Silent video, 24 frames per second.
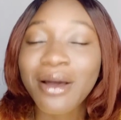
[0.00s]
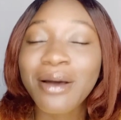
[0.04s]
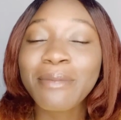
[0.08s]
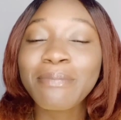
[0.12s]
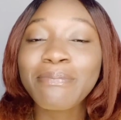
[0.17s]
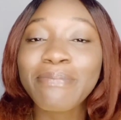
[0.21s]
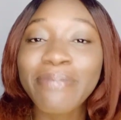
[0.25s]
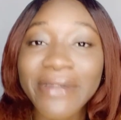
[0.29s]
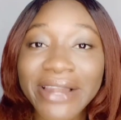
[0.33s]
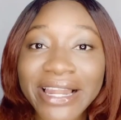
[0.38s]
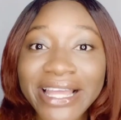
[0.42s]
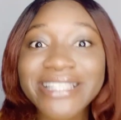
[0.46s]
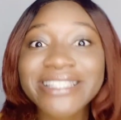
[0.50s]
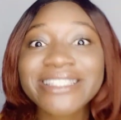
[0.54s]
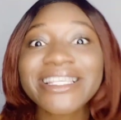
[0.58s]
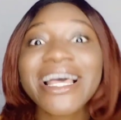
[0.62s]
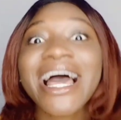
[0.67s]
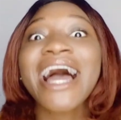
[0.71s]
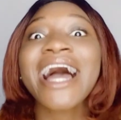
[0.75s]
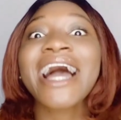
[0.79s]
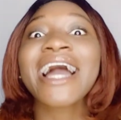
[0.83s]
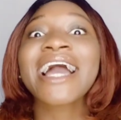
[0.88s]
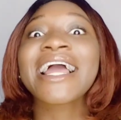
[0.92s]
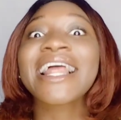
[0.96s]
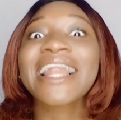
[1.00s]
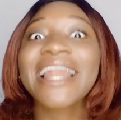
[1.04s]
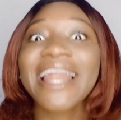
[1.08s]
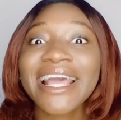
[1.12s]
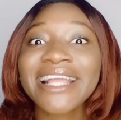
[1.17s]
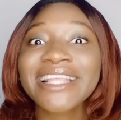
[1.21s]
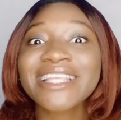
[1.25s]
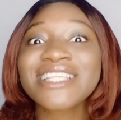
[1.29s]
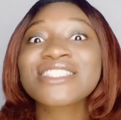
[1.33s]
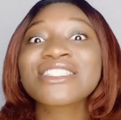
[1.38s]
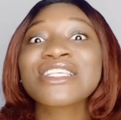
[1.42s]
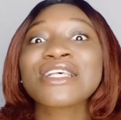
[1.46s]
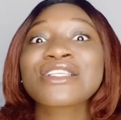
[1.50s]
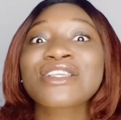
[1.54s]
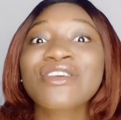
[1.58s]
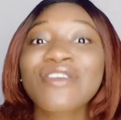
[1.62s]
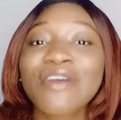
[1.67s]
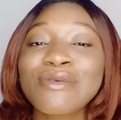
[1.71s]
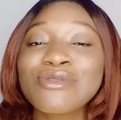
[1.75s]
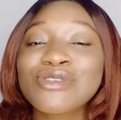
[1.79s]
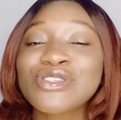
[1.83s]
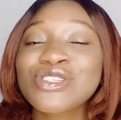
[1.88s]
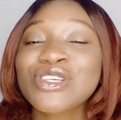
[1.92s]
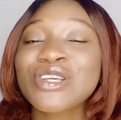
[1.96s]
please click the
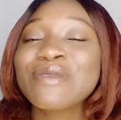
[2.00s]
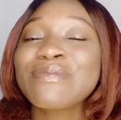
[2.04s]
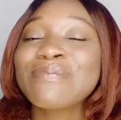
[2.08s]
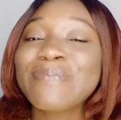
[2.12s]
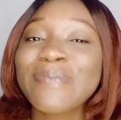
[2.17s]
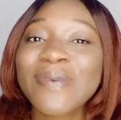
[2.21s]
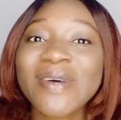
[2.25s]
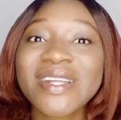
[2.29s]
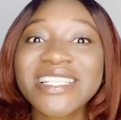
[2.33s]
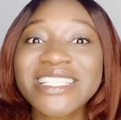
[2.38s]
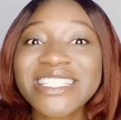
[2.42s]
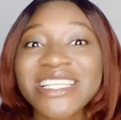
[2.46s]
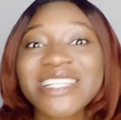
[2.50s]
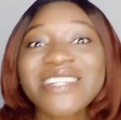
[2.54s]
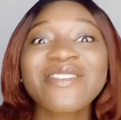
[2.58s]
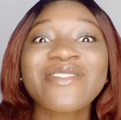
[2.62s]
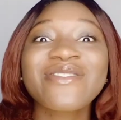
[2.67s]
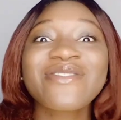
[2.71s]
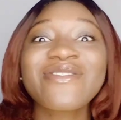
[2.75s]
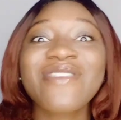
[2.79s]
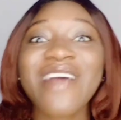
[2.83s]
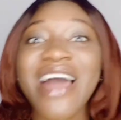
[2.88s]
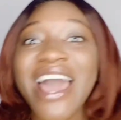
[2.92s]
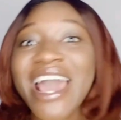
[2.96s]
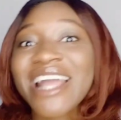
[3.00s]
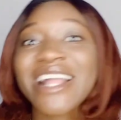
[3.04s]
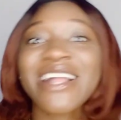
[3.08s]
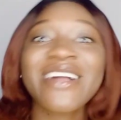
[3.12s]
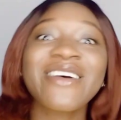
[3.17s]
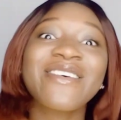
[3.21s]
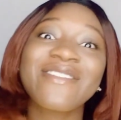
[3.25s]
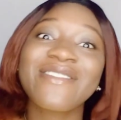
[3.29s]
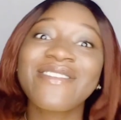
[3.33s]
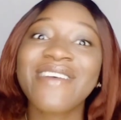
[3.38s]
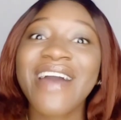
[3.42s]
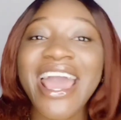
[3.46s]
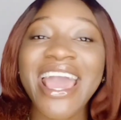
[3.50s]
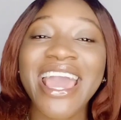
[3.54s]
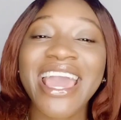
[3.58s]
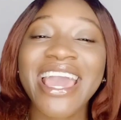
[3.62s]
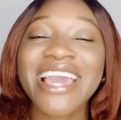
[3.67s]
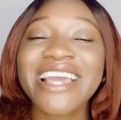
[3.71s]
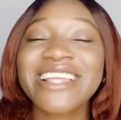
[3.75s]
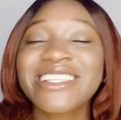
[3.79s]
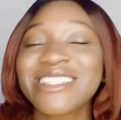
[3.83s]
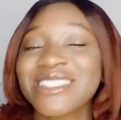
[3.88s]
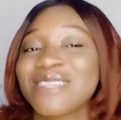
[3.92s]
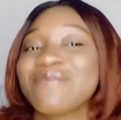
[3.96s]
subscription button right
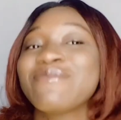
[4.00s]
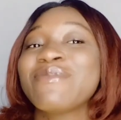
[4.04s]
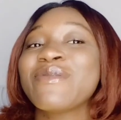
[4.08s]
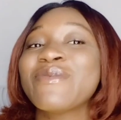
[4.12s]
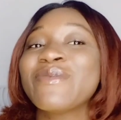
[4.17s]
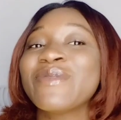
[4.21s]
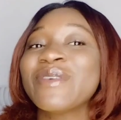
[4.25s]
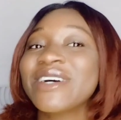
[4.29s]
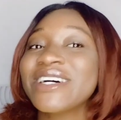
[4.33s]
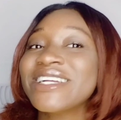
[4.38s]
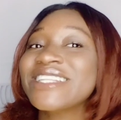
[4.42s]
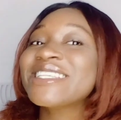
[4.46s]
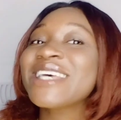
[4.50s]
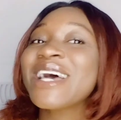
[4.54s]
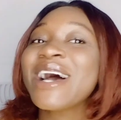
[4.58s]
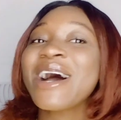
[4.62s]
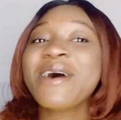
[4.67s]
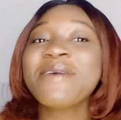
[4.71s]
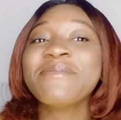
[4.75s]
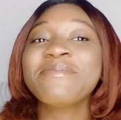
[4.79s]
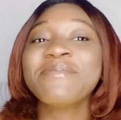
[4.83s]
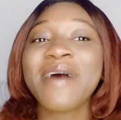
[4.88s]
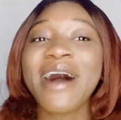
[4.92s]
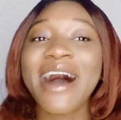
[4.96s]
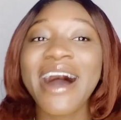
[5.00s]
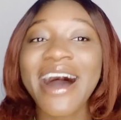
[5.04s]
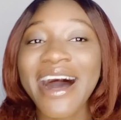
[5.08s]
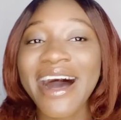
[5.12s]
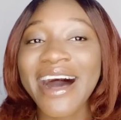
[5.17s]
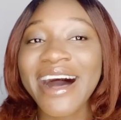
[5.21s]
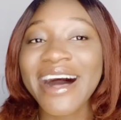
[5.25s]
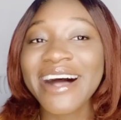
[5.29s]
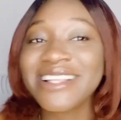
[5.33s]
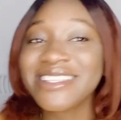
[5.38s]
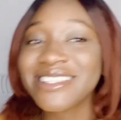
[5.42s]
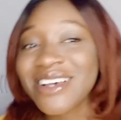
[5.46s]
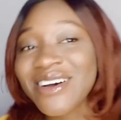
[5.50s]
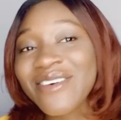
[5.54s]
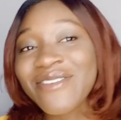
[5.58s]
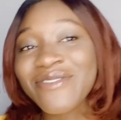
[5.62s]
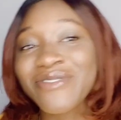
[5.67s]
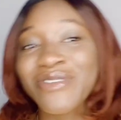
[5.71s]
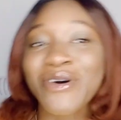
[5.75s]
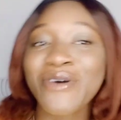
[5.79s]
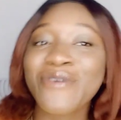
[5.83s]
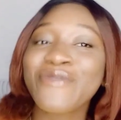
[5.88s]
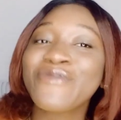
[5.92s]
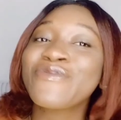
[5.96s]
away to be what? Part
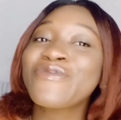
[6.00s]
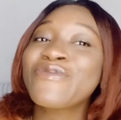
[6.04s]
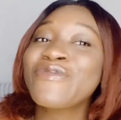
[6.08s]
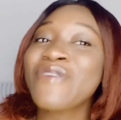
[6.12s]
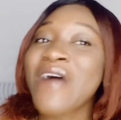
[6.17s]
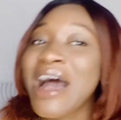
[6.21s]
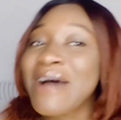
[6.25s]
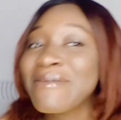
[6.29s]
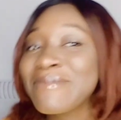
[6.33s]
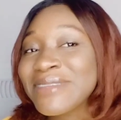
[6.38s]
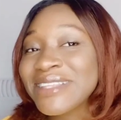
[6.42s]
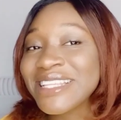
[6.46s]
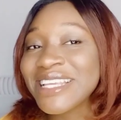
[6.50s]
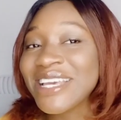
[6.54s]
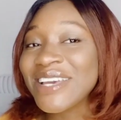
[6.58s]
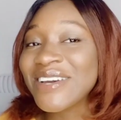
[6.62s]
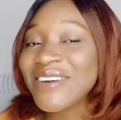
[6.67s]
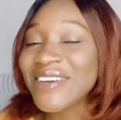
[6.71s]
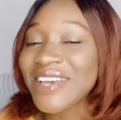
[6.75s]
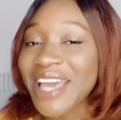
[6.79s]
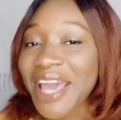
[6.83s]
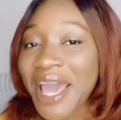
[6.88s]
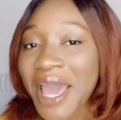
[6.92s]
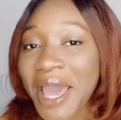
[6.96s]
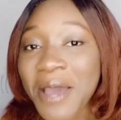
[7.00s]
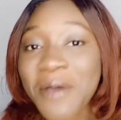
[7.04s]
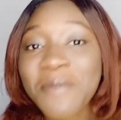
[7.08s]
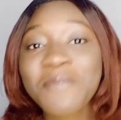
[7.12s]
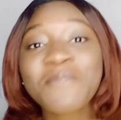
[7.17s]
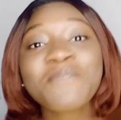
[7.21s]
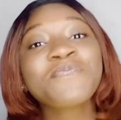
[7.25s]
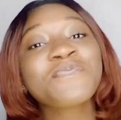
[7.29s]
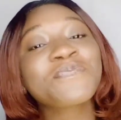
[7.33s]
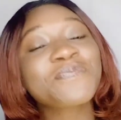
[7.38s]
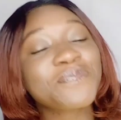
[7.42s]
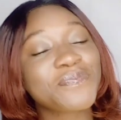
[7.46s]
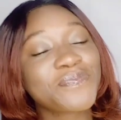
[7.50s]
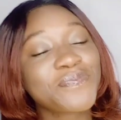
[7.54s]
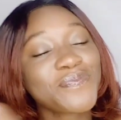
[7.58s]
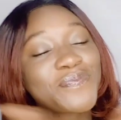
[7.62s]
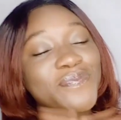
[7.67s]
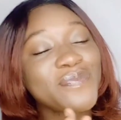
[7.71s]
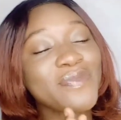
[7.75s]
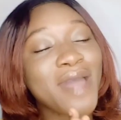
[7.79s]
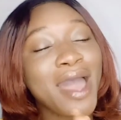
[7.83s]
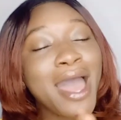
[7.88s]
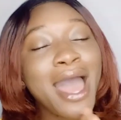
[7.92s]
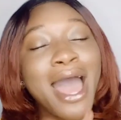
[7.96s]
of the family. Okay,
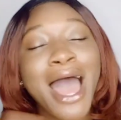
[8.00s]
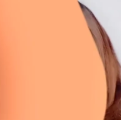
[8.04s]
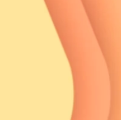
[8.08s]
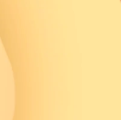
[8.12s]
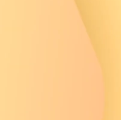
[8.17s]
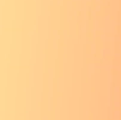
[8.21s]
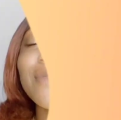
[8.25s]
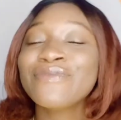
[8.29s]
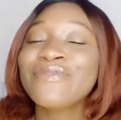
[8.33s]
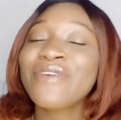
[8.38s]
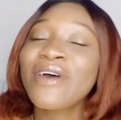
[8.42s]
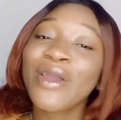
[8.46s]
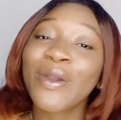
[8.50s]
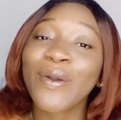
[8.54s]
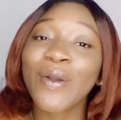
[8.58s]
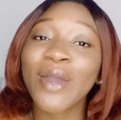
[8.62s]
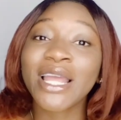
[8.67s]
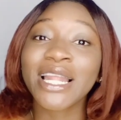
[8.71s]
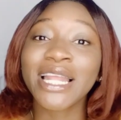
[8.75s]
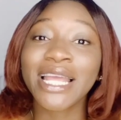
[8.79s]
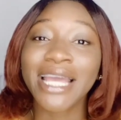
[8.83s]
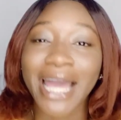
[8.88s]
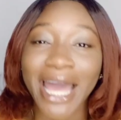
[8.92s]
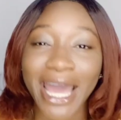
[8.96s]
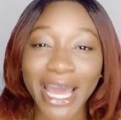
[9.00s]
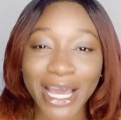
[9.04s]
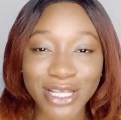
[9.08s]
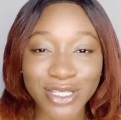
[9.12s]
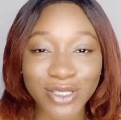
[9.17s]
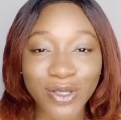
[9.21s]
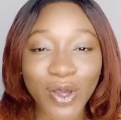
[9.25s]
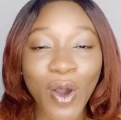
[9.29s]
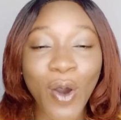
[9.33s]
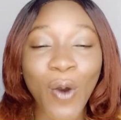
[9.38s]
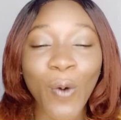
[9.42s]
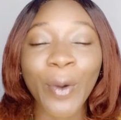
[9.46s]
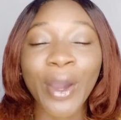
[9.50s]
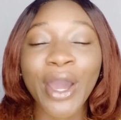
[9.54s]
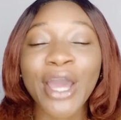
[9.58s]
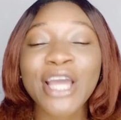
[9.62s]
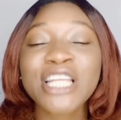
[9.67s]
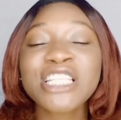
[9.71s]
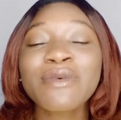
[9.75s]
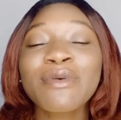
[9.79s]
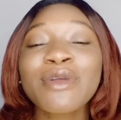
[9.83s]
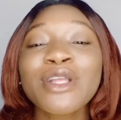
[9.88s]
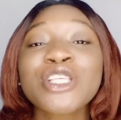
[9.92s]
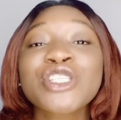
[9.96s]
very quickly guys, we're
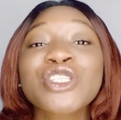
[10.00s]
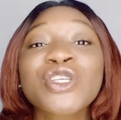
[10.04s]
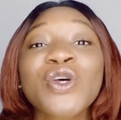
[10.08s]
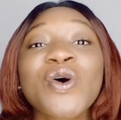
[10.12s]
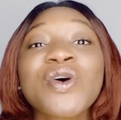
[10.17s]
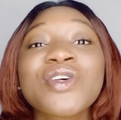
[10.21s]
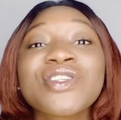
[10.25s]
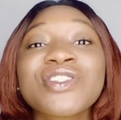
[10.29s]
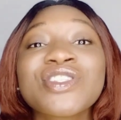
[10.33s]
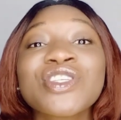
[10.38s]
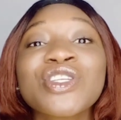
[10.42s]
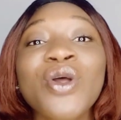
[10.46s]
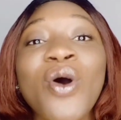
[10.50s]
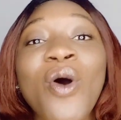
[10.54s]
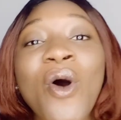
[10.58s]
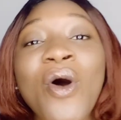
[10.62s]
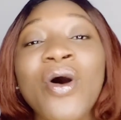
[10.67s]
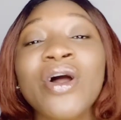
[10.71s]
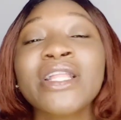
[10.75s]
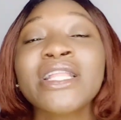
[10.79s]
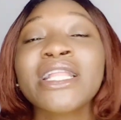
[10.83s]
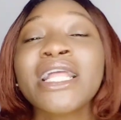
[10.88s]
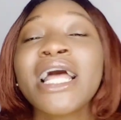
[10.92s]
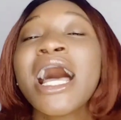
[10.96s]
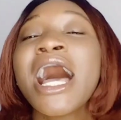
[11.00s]
going to be discussing on